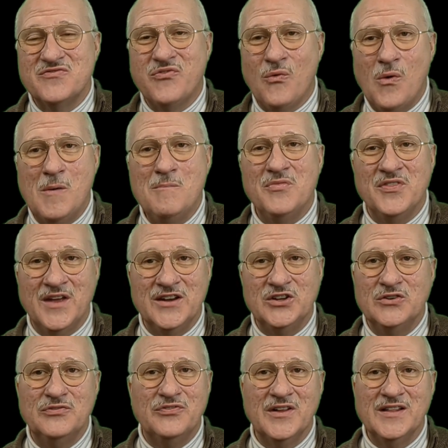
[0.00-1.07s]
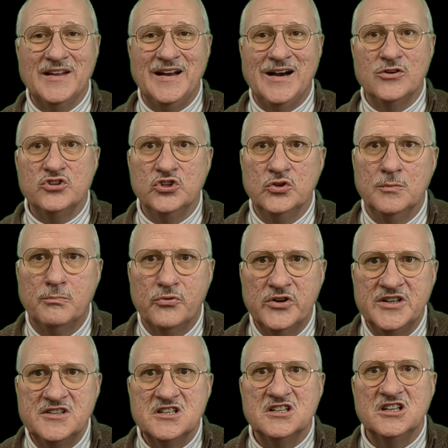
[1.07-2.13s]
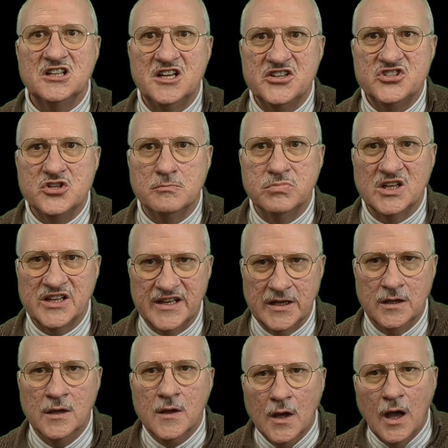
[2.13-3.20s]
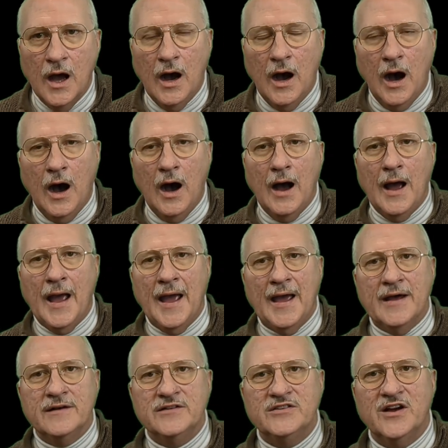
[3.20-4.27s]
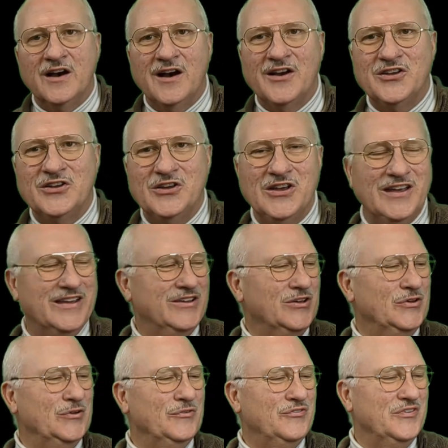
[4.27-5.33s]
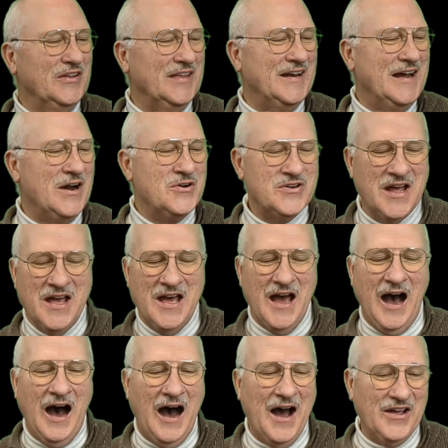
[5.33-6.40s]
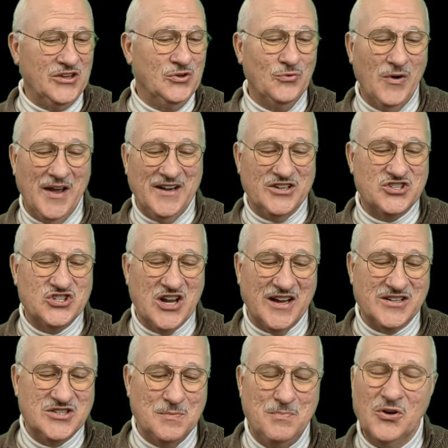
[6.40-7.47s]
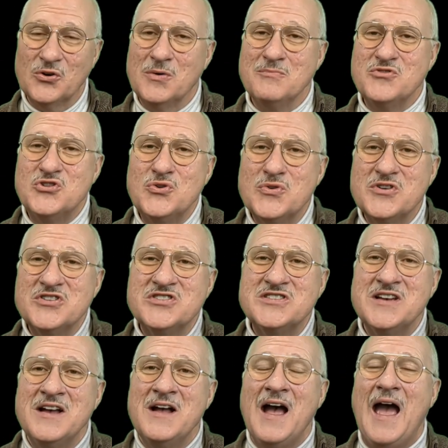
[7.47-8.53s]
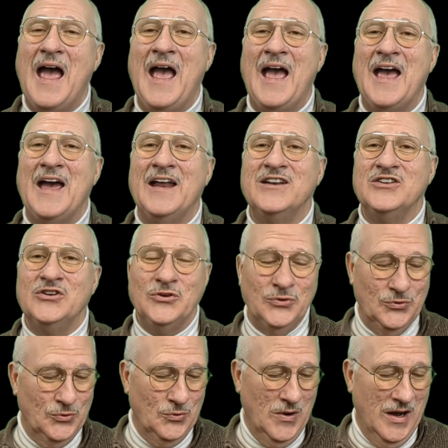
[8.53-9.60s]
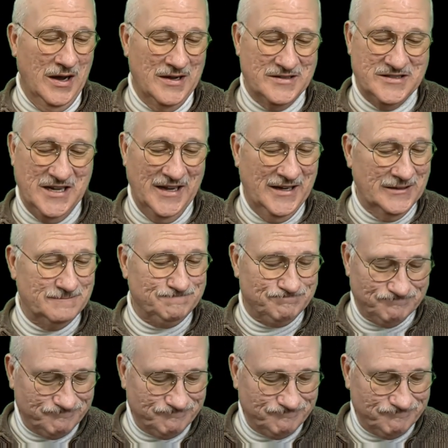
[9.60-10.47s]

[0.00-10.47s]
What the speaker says: form, then you fill it out, you print legibly, and you fill it out, you write a check to Pilgrim Tours, and you date it,